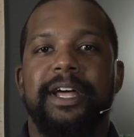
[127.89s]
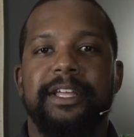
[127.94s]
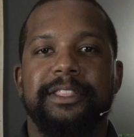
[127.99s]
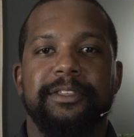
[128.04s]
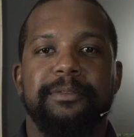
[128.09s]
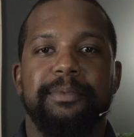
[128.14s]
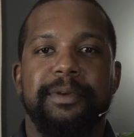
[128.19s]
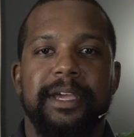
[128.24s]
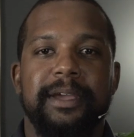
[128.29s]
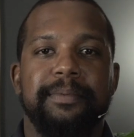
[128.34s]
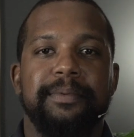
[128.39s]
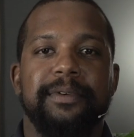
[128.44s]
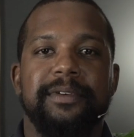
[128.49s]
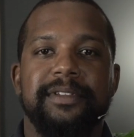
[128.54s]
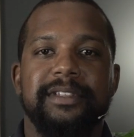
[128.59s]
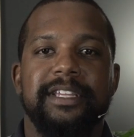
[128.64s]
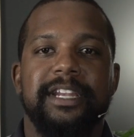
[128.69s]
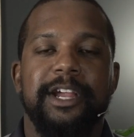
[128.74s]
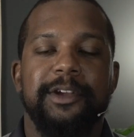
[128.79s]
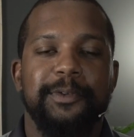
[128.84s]
out the
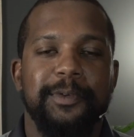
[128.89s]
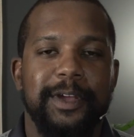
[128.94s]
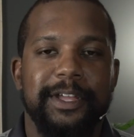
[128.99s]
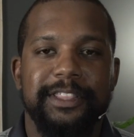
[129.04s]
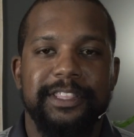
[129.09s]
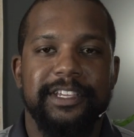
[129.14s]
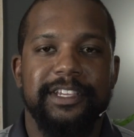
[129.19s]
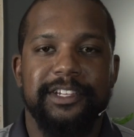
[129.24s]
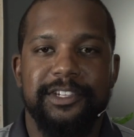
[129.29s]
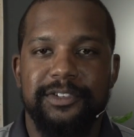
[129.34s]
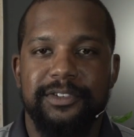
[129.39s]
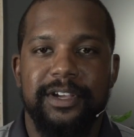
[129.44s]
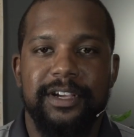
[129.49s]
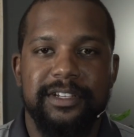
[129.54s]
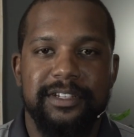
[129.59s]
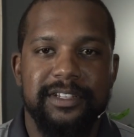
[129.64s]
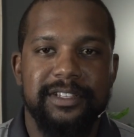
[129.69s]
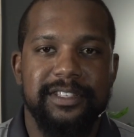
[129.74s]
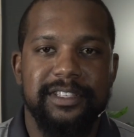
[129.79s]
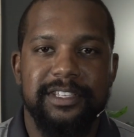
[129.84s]
papers and I read the
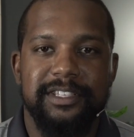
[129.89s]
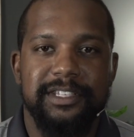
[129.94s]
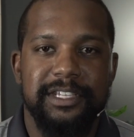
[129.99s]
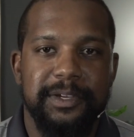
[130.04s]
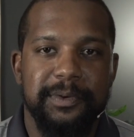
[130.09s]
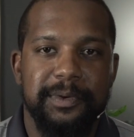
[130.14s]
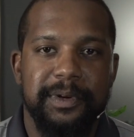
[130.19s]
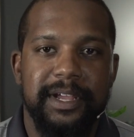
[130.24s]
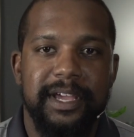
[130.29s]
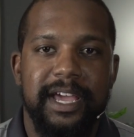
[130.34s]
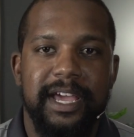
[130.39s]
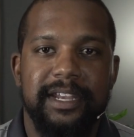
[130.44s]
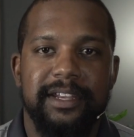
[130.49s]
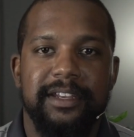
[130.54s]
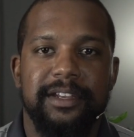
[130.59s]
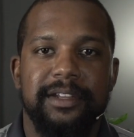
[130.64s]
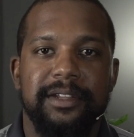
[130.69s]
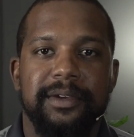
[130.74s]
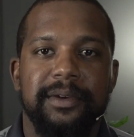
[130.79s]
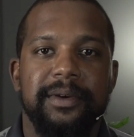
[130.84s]
instructions to see what I had
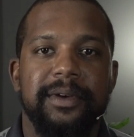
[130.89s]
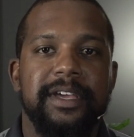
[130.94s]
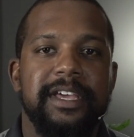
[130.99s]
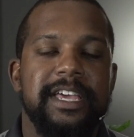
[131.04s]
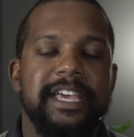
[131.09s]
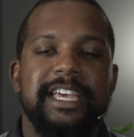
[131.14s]
to do.